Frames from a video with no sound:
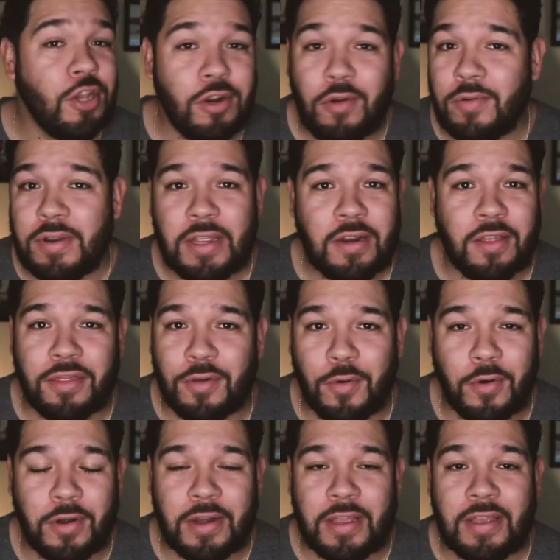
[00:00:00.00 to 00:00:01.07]
don't need
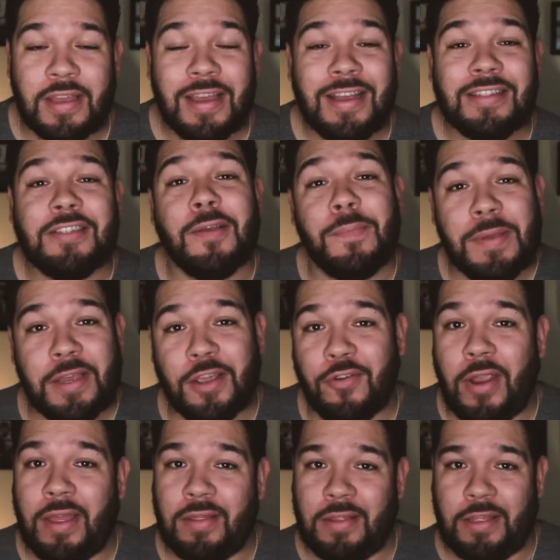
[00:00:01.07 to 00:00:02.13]
authority to be a
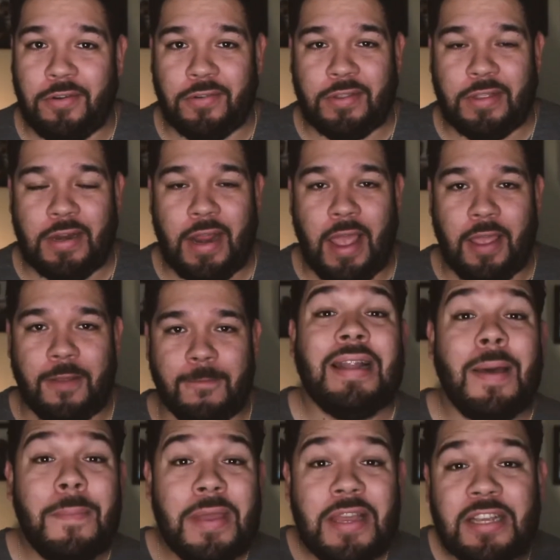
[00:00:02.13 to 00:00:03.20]
great leader today.
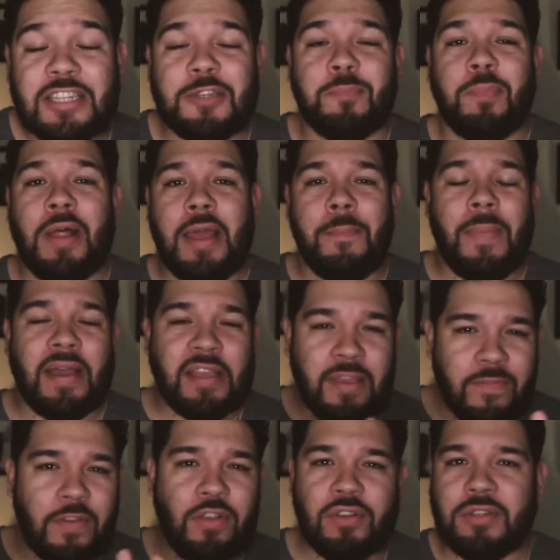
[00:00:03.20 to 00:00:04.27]
Let me explain by
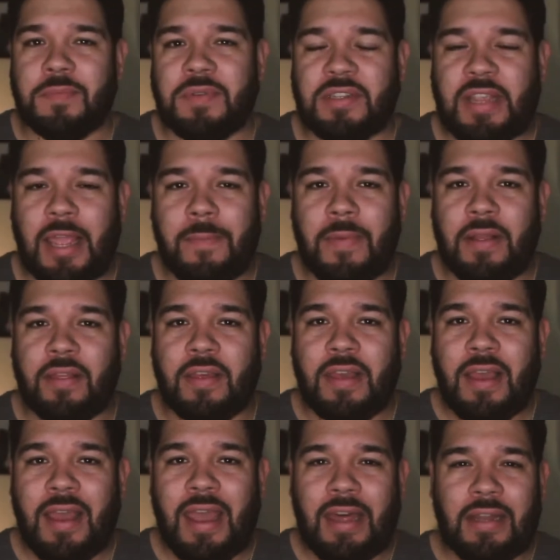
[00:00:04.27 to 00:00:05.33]
giving you some statements
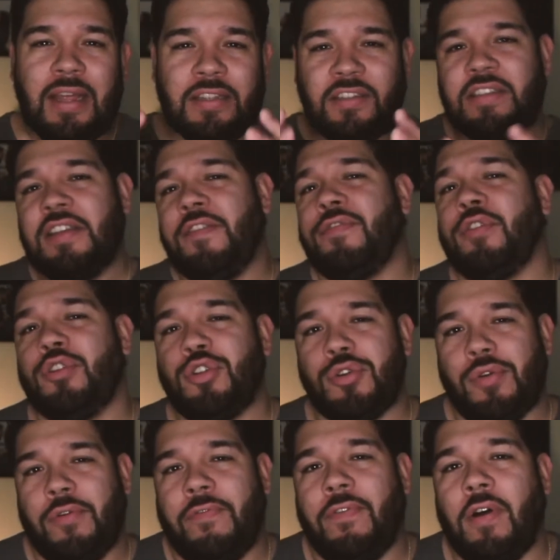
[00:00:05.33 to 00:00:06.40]
and let's see if they're
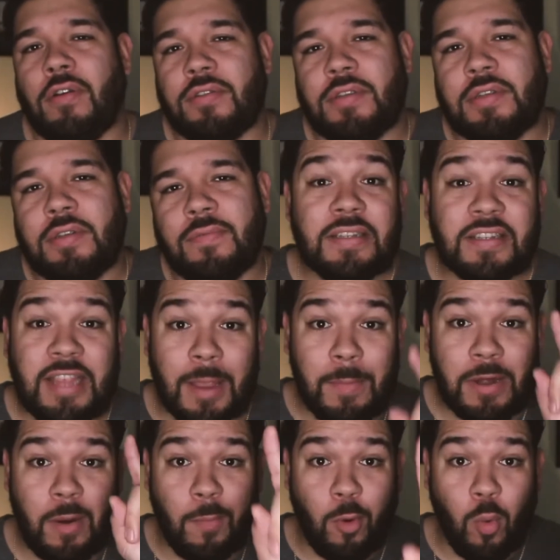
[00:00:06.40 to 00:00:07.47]
true or false. Statement
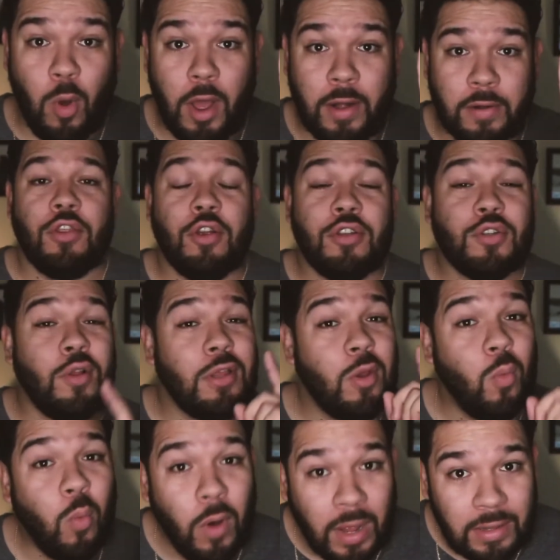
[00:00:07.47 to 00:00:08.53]
number one, there is only
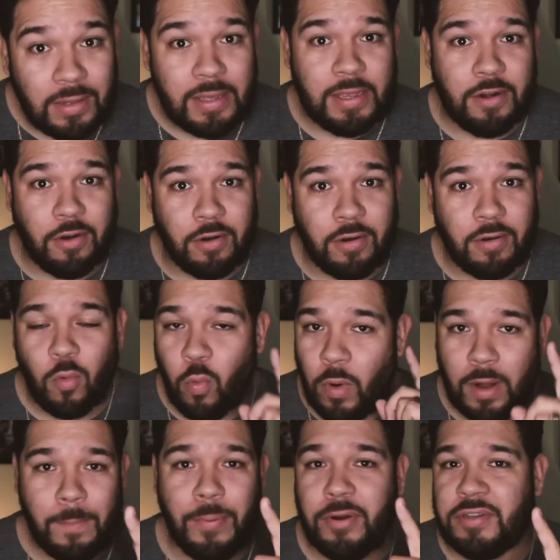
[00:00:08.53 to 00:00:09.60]
one leader,
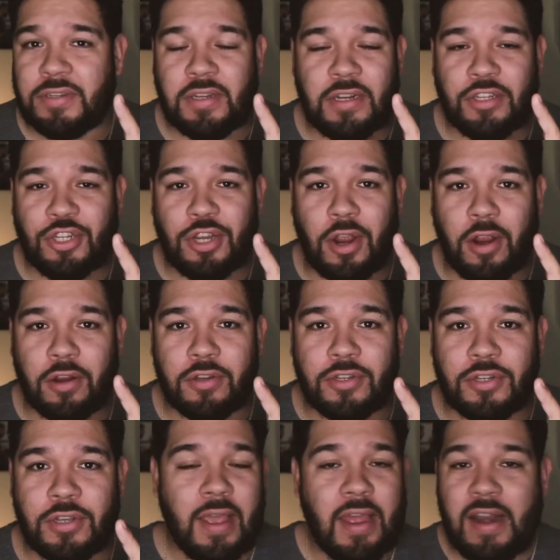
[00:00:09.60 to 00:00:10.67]
one person in
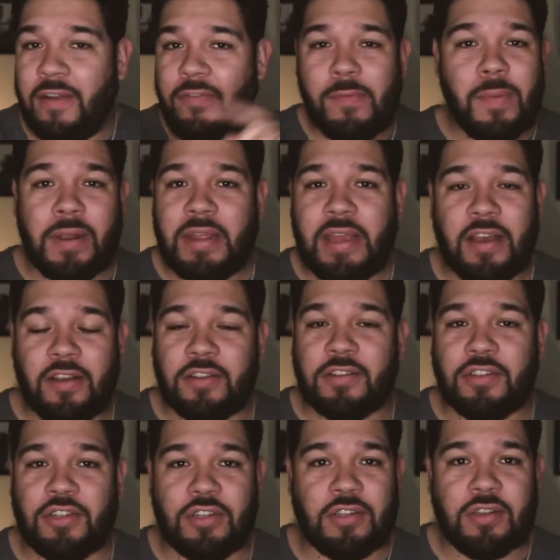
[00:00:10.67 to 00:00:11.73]
charge, and everybody else
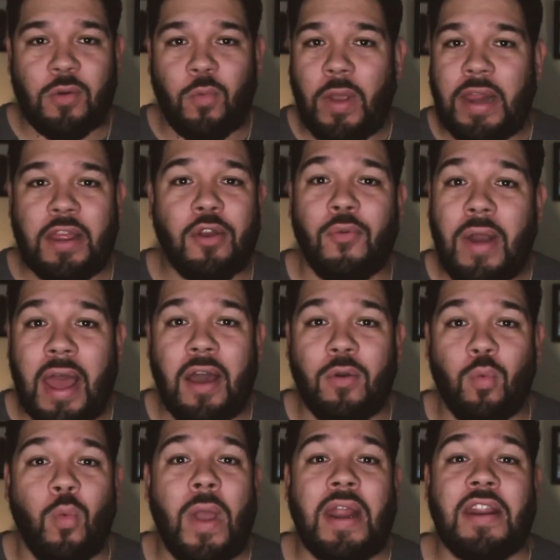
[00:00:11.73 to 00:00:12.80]
just waiting
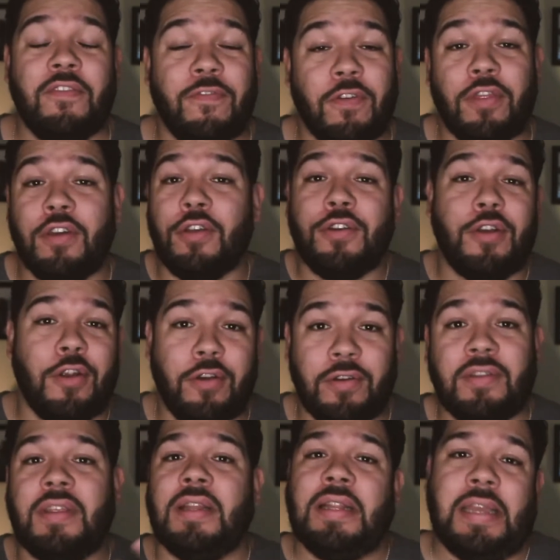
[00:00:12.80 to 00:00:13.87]
around, waiting for their
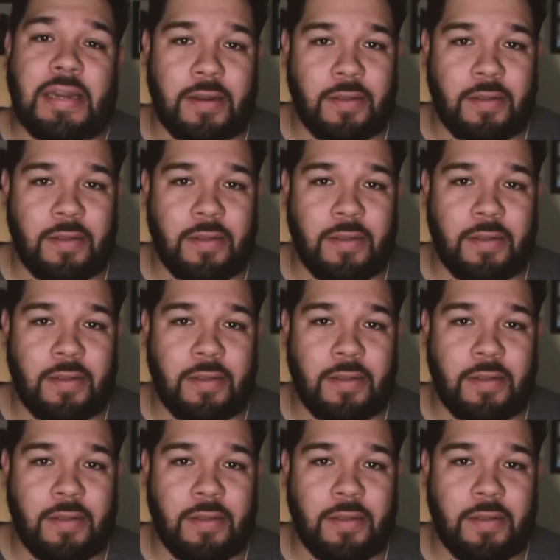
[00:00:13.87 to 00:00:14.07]
turn to lead.